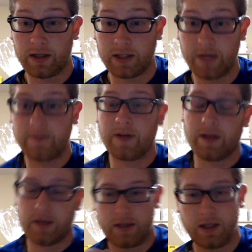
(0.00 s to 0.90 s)

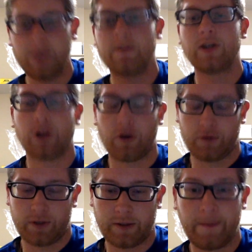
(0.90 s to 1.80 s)
TV. TV
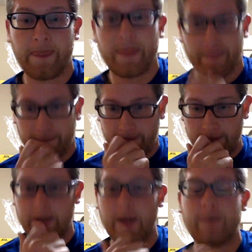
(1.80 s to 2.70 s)
shows.
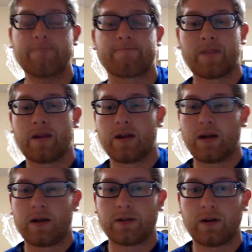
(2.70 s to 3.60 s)
Okay?
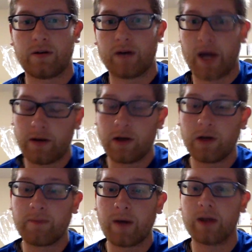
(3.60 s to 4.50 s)
So I don't know
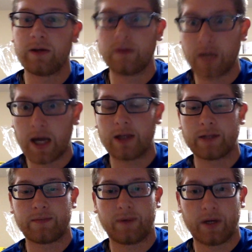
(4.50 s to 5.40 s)
about you
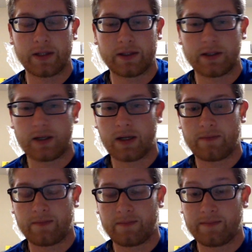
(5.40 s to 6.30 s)
guys, but I
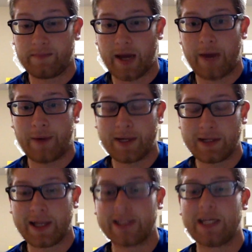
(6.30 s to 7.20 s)
watch a
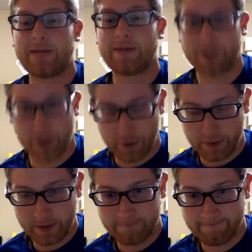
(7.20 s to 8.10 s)
lot of TV
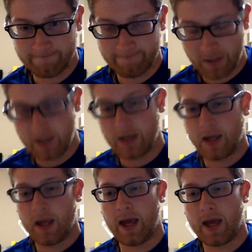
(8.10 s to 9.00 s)
shows.
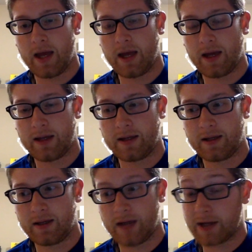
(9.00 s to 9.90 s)
And
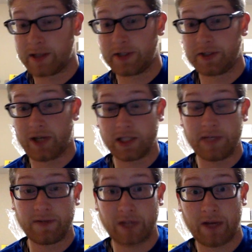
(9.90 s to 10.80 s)
actually there's tons of
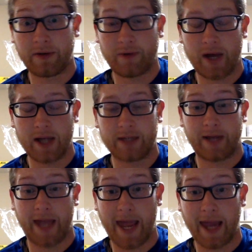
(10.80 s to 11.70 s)
TV shows I want to watch, but
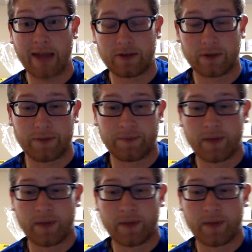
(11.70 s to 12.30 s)
I can't get to them.